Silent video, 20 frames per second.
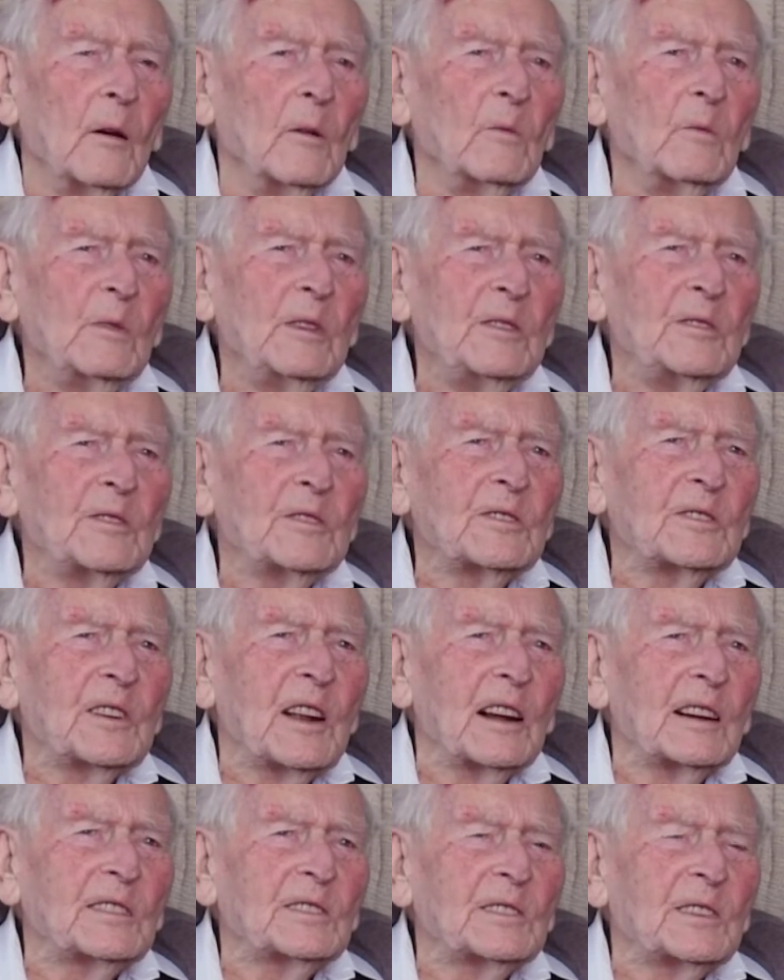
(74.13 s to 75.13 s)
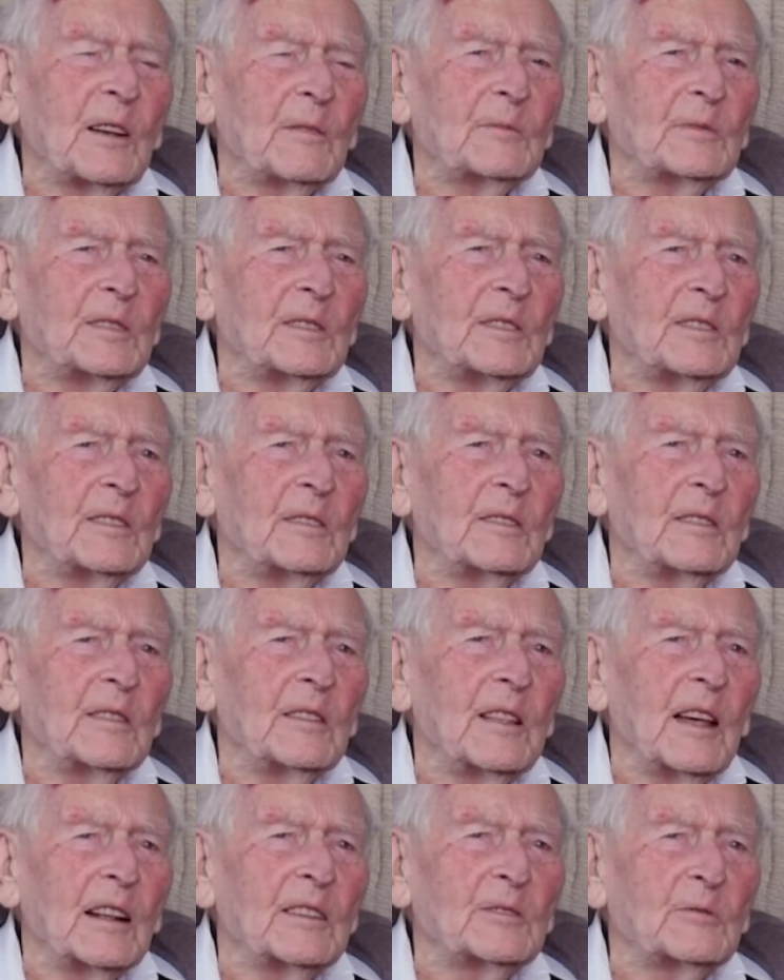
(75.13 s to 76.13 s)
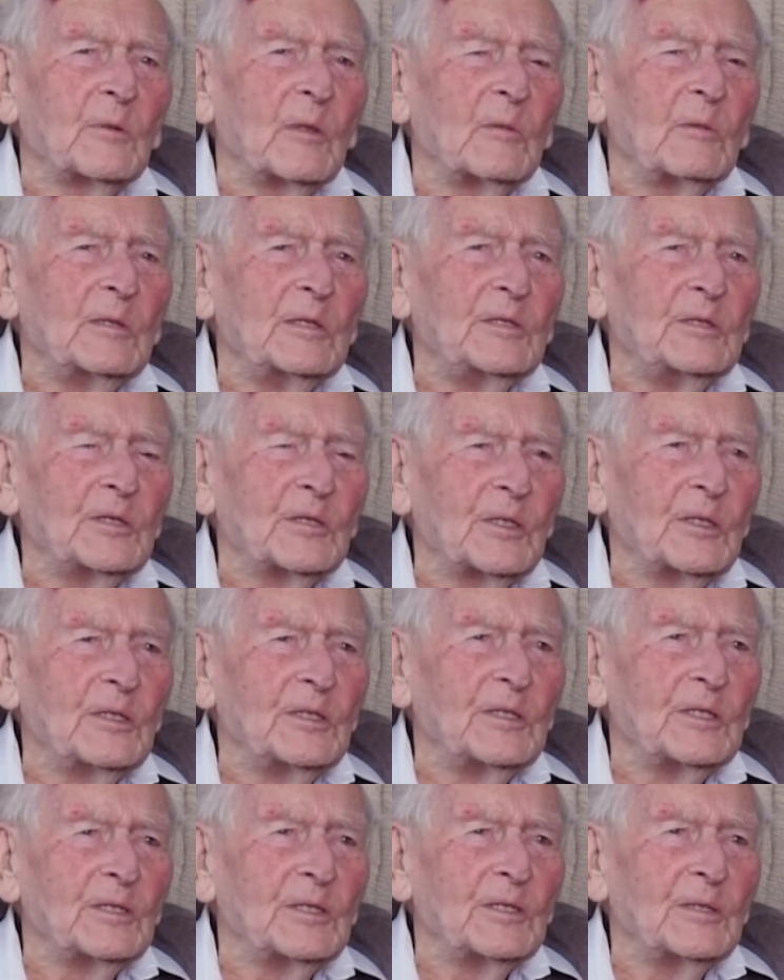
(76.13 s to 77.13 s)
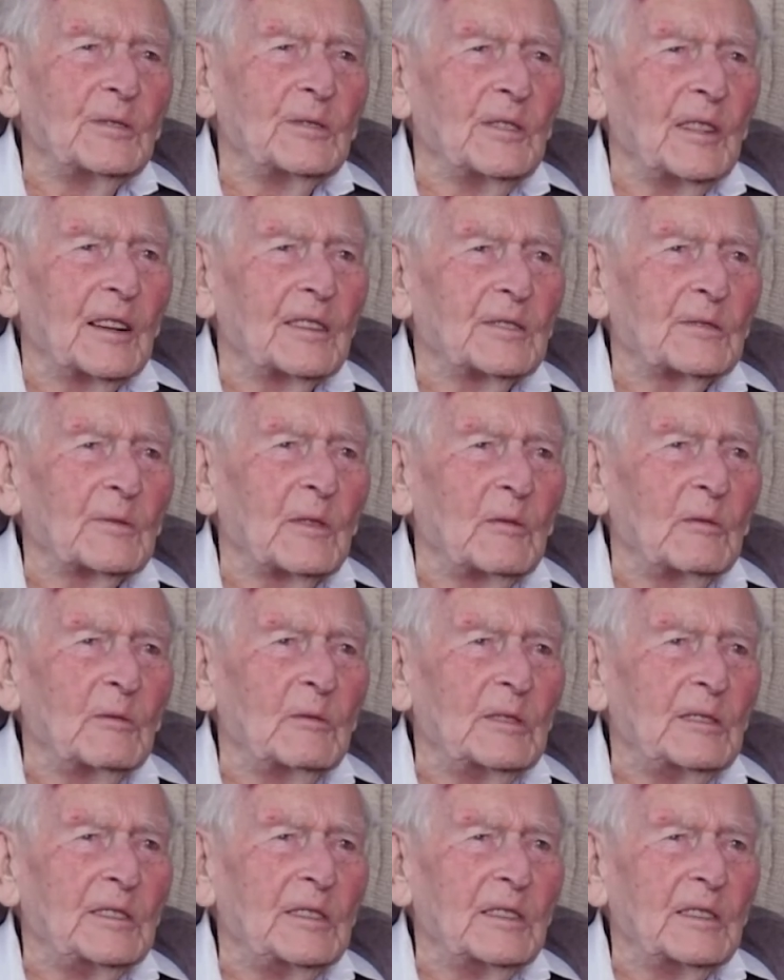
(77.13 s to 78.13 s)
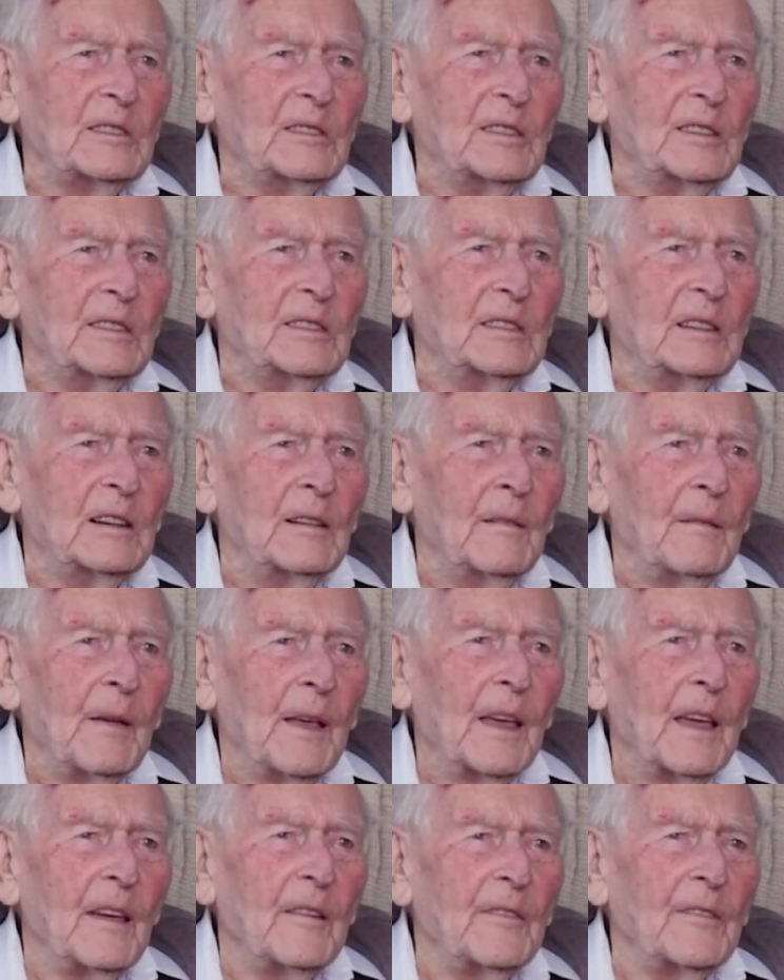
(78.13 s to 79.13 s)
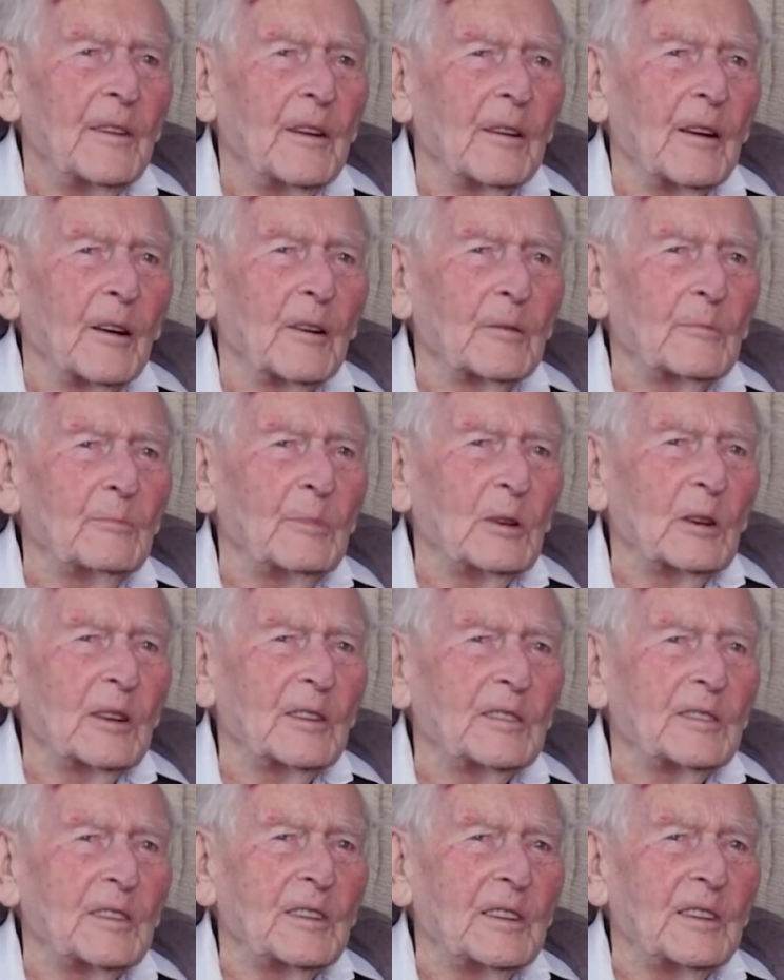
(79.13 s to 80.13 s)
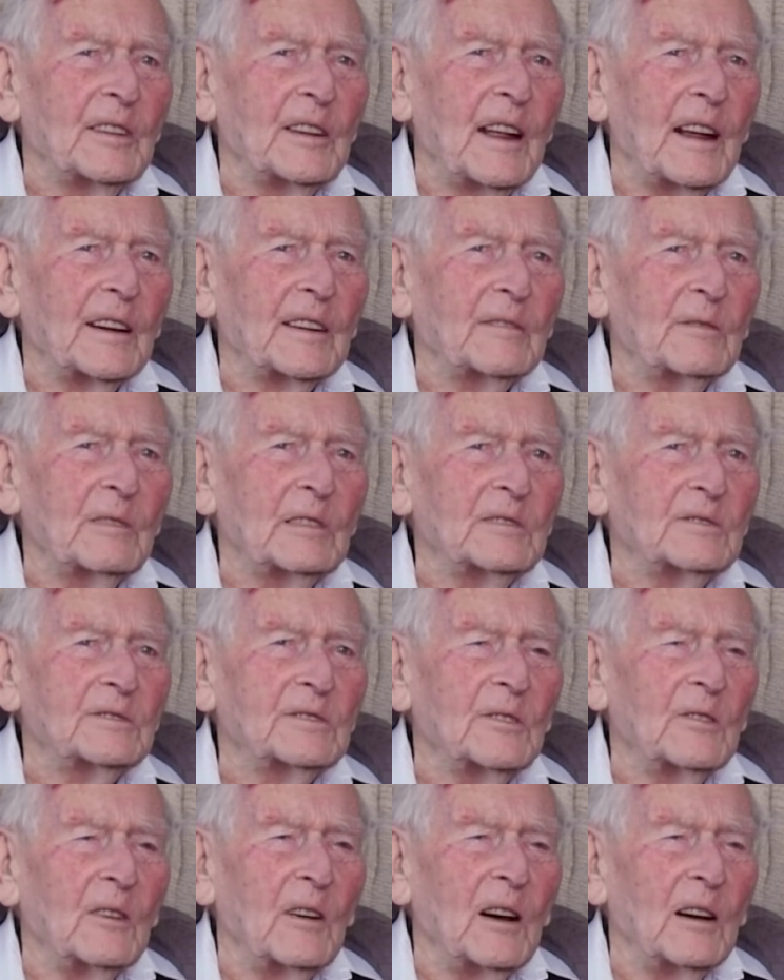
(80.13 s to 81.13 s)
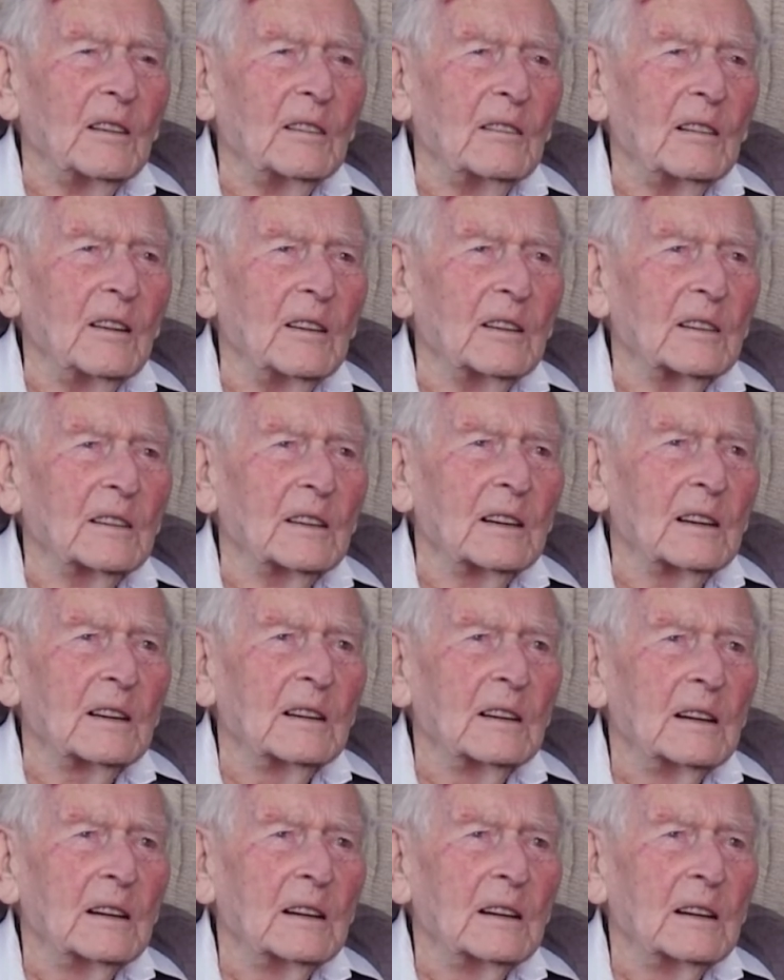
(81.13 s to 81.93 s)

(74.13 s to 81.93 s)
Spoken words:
We just accepted that that's what we're joined to do and that's what we're doing. If you've got a bullet in your neck, well, so hard luck.